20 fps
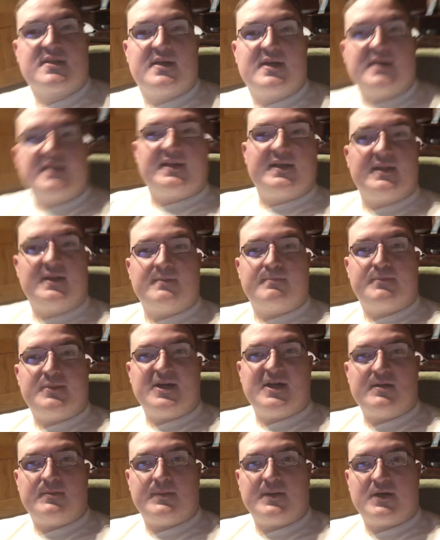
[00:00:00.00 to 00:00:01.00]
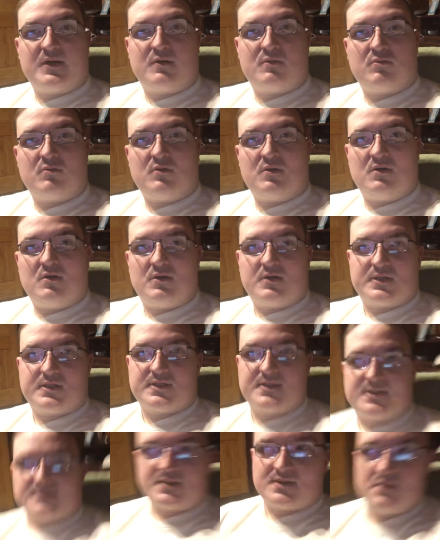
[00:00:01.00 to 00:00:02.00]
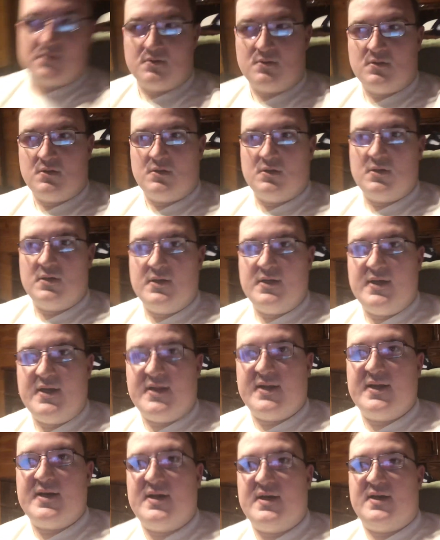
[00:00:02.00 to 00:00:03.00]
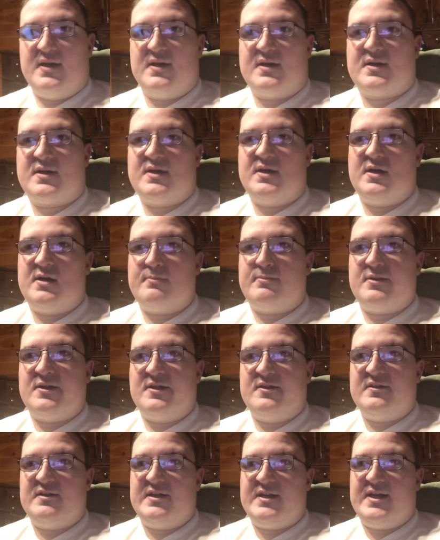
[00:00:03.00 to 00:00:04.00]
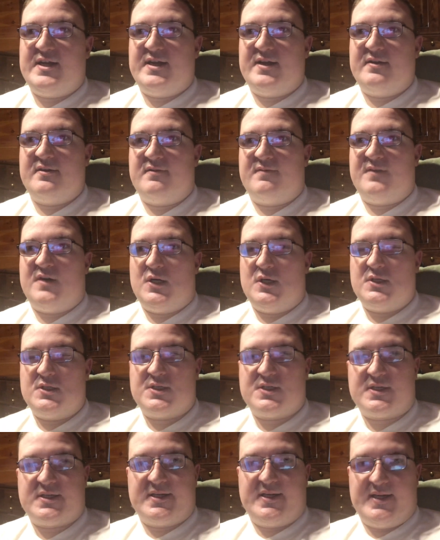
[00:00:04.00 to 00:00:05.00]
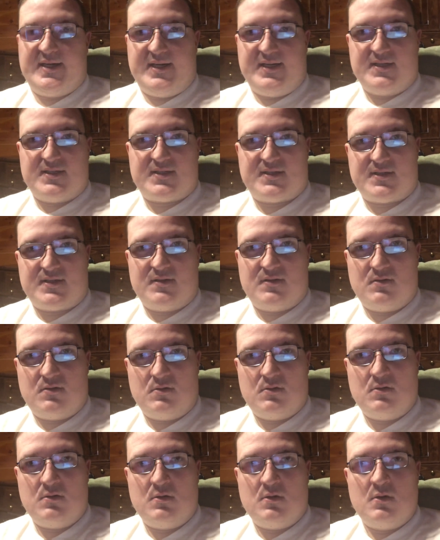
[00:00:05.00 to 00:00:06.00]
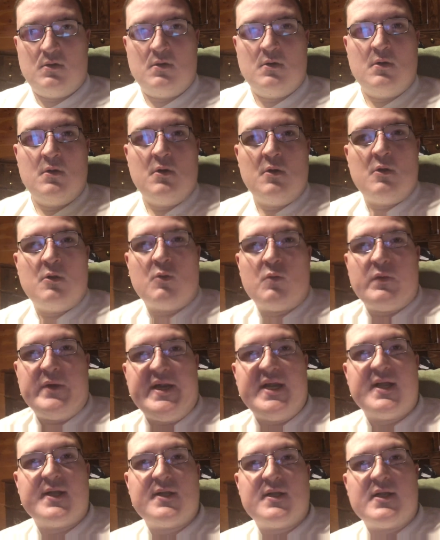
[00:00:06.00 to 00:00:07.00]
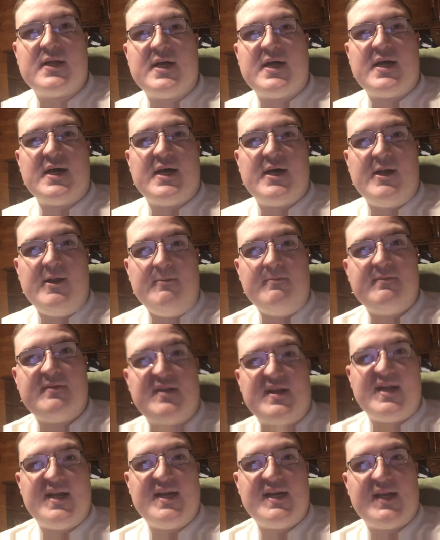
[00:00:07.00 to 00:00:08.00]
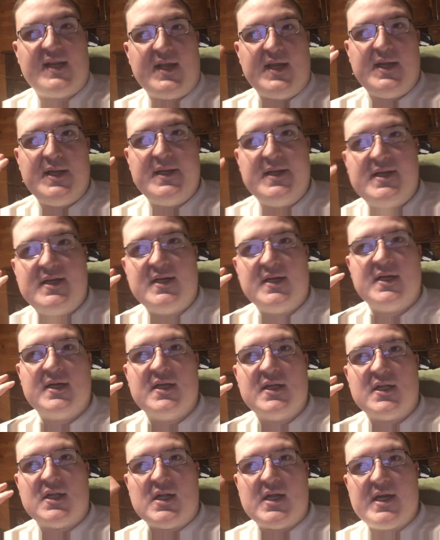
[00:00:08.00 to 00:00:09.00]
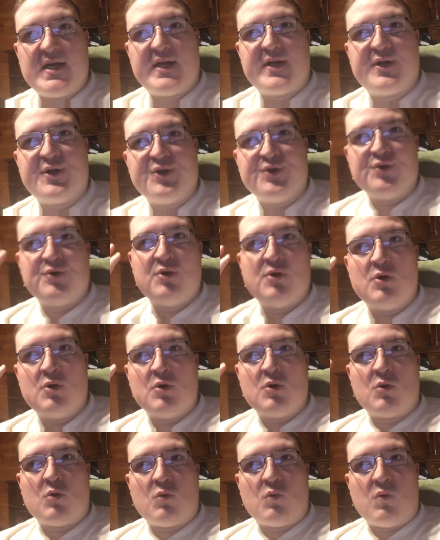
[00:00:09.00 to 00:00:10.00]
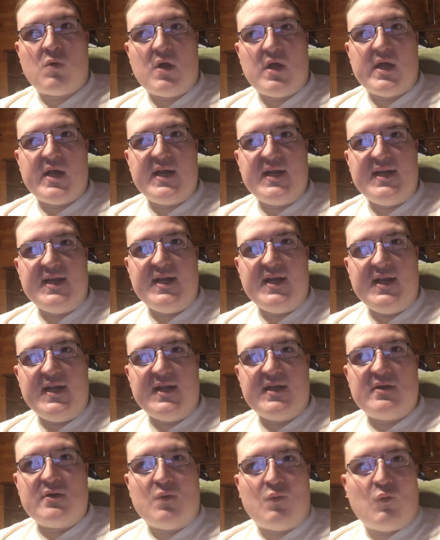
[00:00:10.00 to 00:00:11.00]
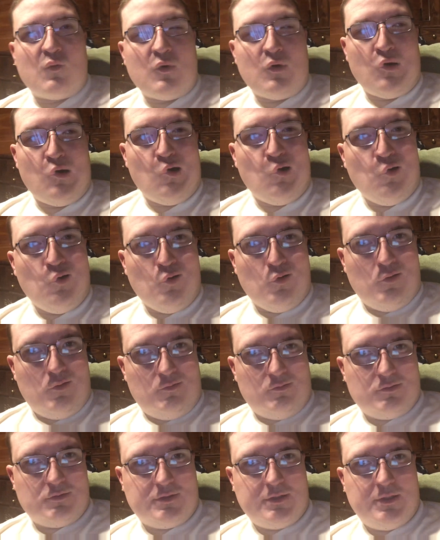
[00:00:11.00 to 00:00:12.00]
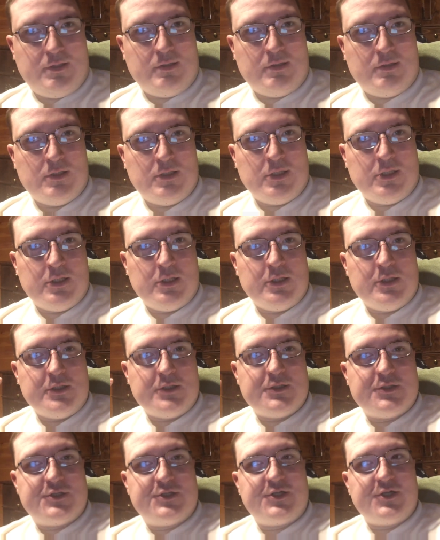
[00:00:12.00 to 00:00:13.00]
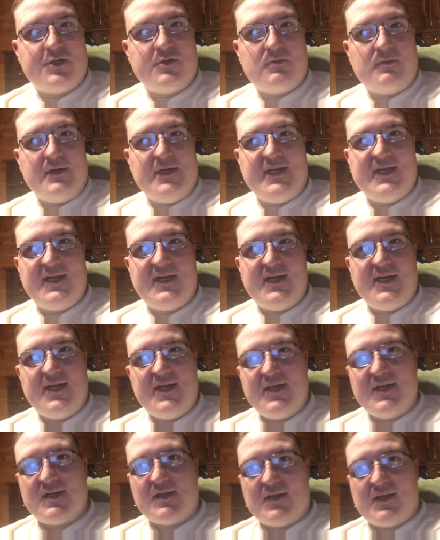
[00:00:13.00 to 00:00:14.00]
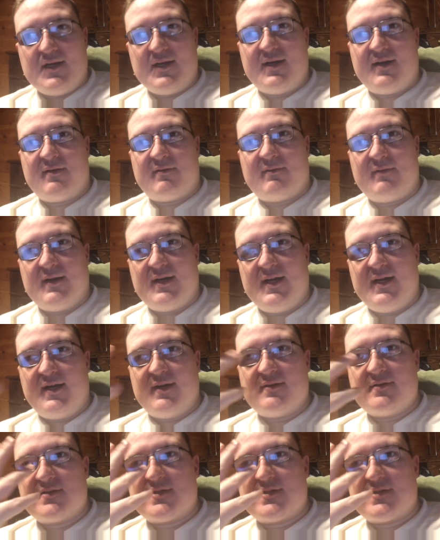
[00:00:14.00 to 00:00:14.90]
like the public works and a couple of the universities. Well, I'm thinking, like, why in the world do we need, like, radio